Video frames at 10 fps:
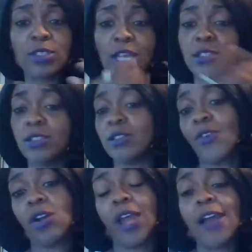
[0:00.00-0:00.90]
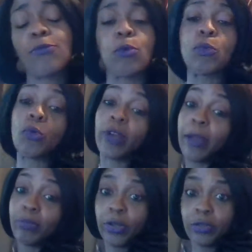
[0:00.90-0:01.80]
stages of our life, when we were
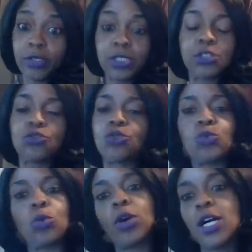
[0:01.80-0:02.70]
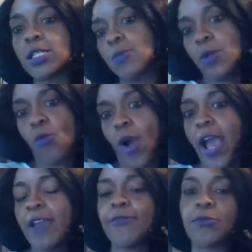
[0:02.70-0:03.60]
like brother and sister, we were husband and
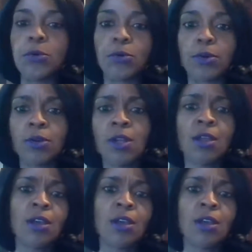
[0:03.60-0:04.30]
wife, we were,